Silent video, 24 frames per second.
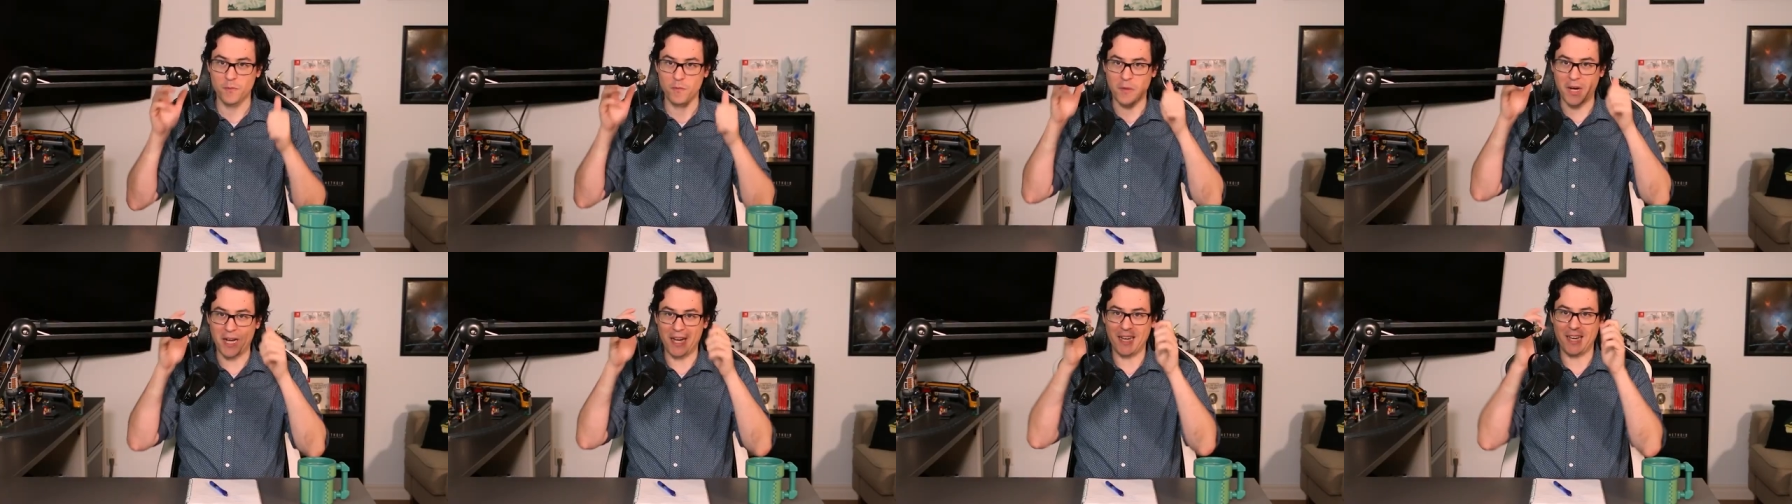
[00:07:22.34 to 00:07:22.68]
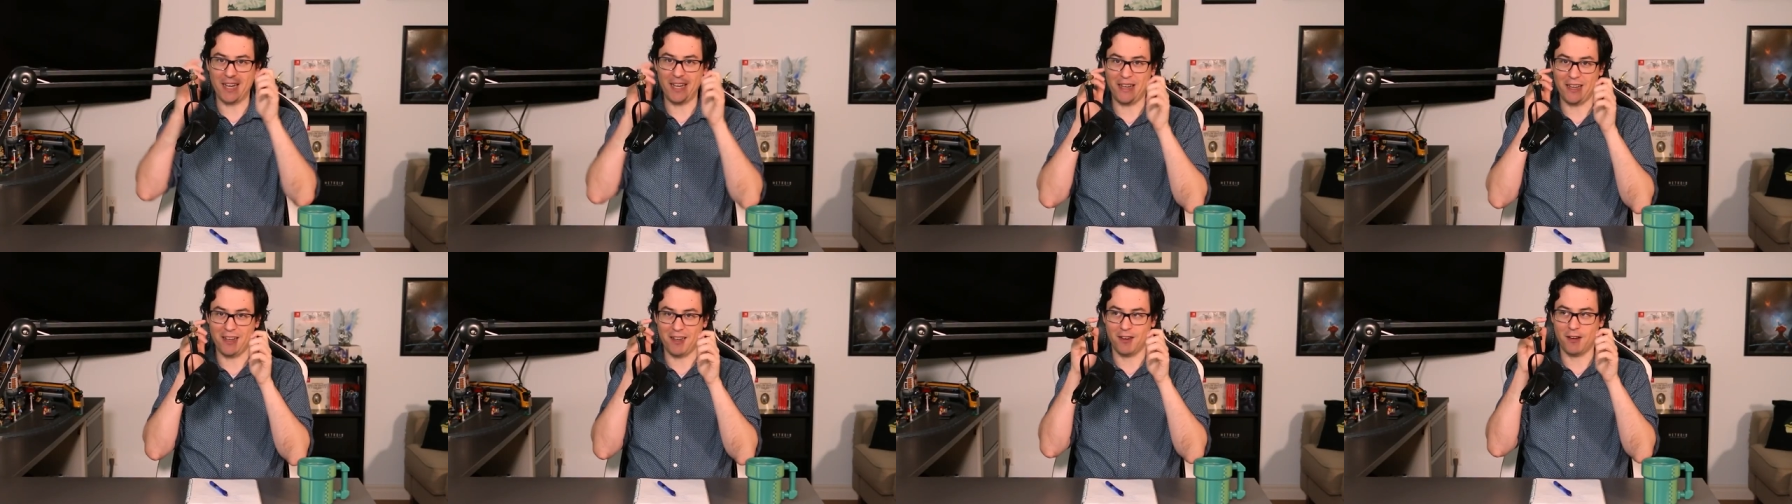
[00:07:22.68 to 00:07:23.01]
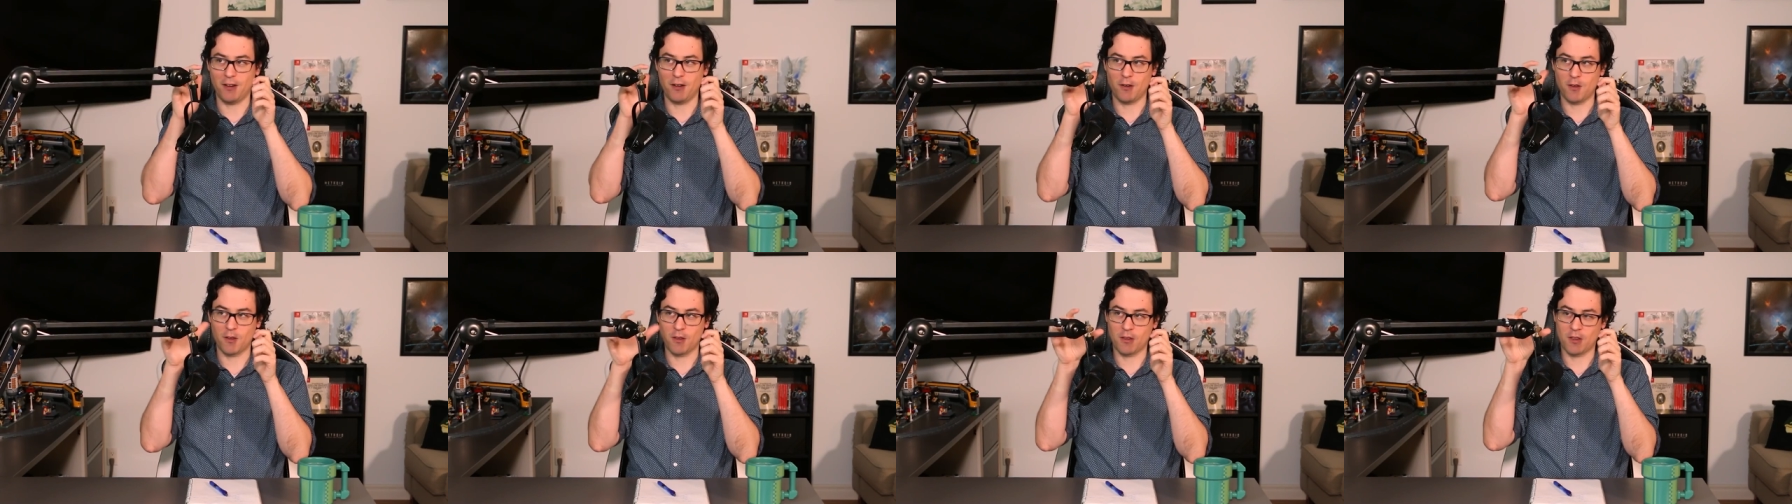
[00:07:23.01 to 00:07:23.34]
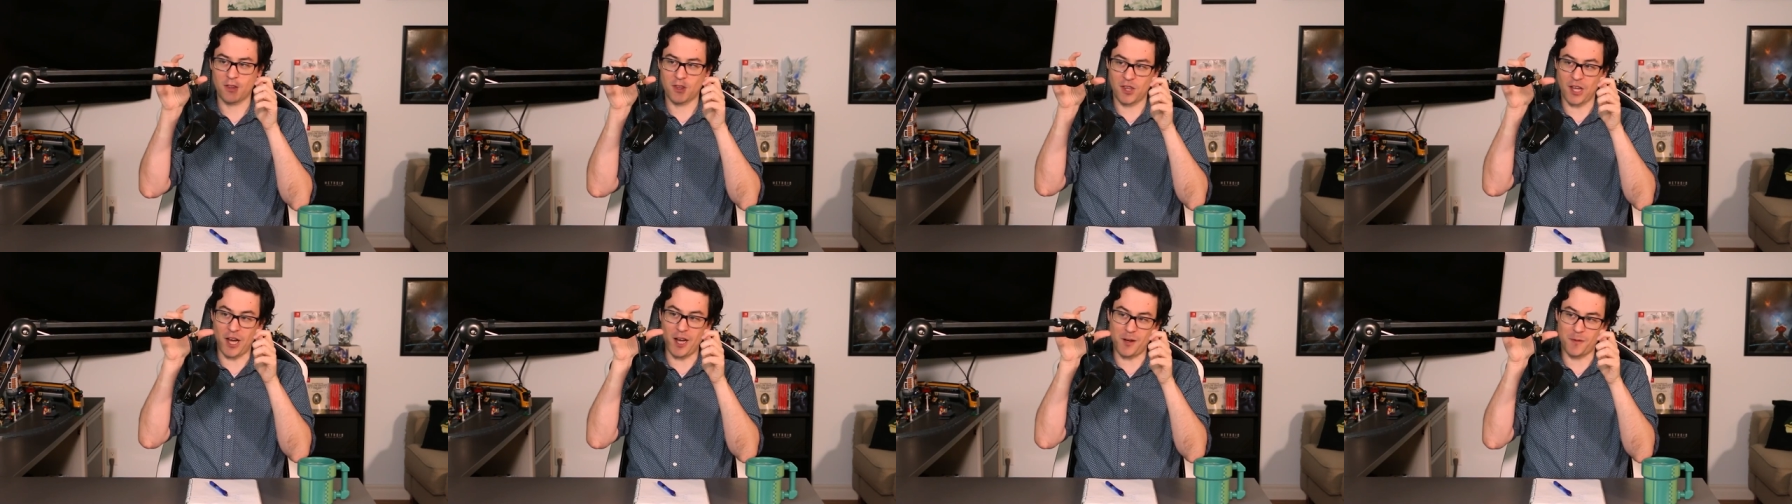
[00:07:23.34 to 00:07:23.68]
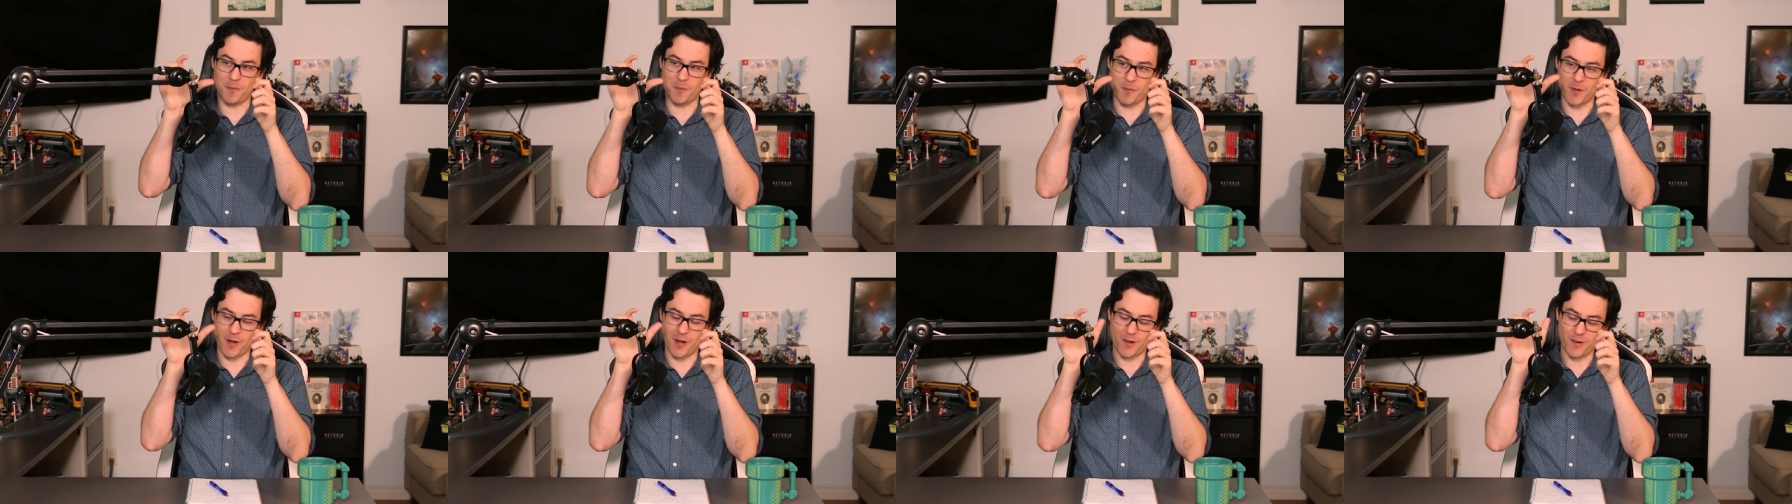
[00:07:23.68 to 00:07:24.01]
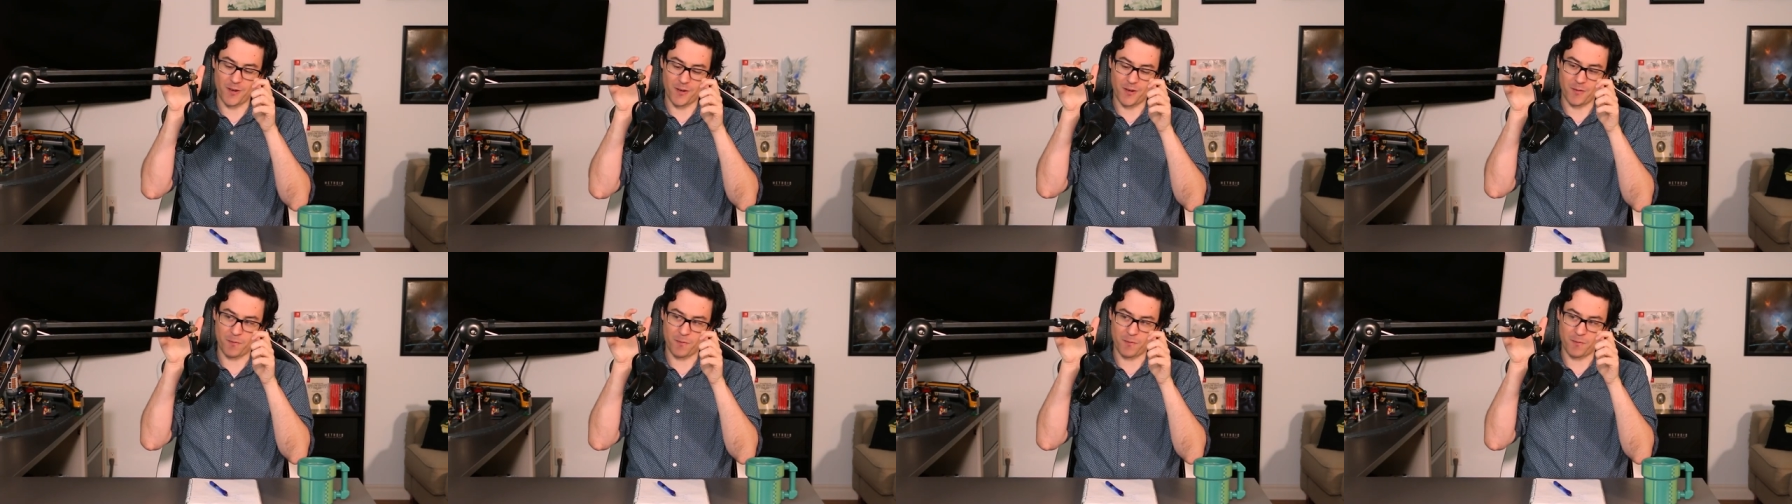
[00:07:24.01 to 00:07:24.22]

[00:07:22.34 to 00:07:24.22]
my thumb,